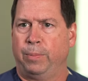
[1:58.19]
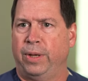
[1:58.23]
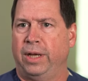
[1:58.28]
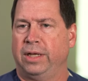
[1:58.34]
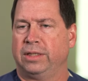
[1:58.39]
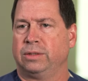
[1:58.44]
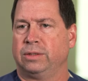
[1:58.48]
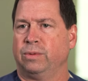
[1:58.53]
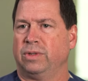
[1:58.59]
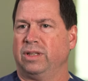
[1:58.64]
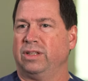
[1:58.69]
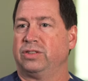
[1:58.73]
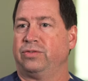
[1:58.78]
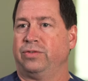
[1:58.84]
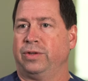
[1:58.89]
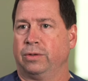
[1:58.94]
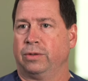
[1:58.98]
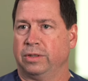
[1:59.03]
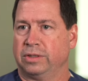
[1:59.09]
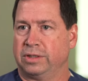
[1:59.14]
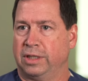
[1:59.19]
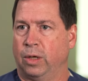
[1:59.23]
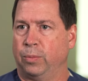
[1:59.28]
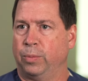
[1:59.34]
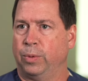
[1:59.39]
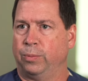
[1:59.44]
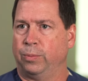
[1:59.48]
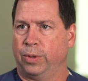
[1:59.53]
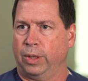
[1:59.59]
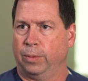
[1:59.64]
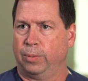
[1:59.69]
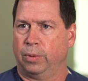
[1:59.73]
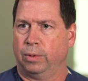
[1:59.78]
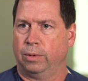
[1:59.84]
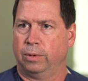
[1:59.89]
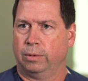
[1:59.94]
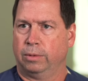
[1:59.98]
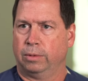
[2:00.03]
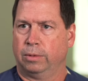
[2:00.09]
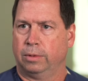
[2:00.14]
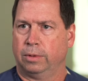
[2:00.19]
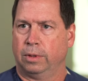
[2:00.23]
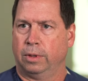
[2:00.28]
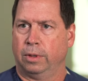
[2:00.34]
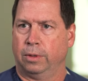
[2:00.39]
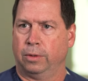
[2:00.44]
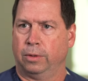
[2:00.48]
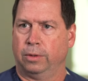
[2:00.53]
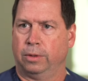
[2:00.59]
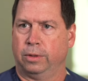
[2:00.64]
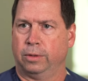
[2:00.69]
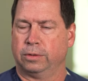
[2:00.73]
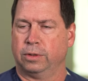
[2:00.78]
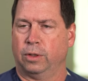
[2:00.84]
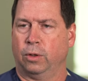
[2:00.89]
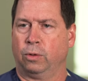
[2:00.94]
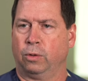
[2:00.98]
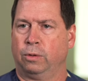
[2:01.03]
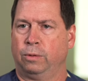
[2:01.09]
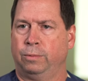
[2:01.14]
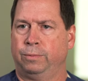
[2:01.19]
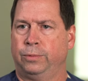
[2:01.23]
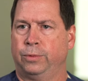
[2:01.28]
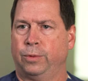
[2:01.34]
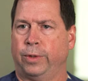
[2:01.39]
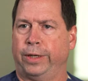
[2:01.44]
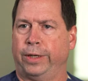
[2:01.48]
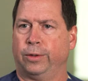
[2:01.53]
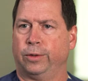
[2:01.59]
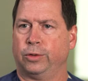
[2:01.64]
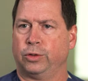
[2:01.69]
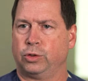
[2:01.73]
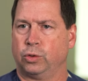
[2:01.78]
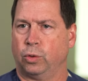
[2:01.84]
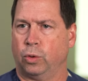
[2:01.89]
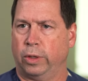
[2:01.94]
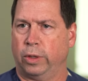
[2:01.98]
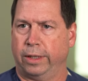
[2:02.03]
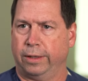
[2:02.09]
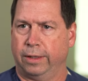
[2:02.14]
passion with this field is helping people. You know, there's no greater joy